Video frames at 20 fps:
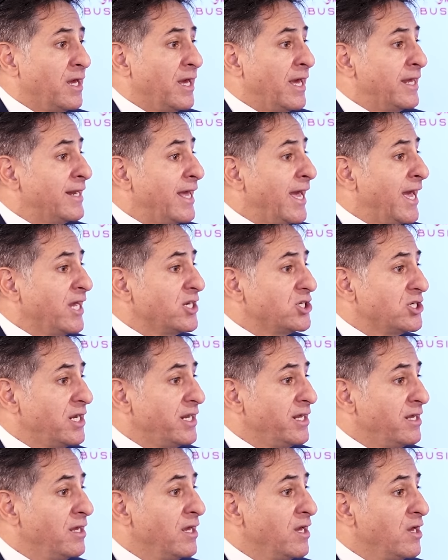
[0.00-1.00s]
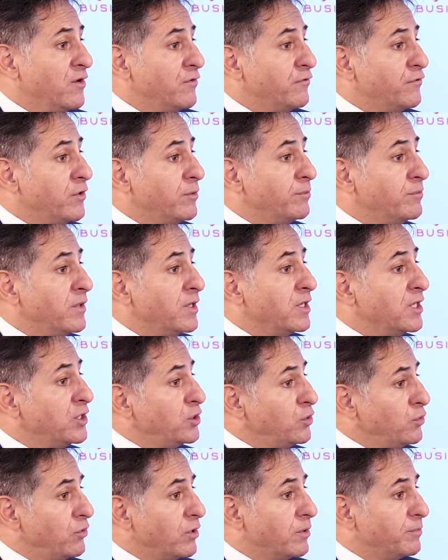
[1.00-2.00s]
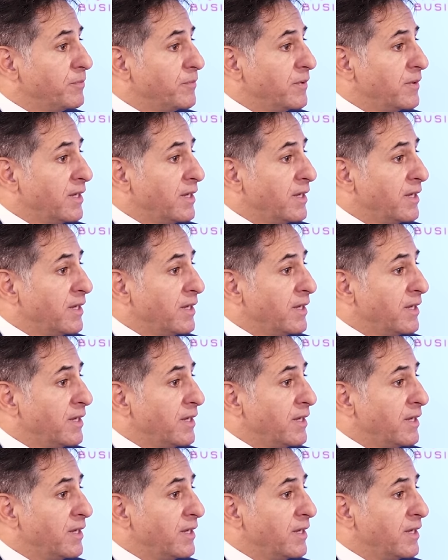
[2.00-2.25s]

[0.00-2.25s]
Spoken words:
and actually from Europe.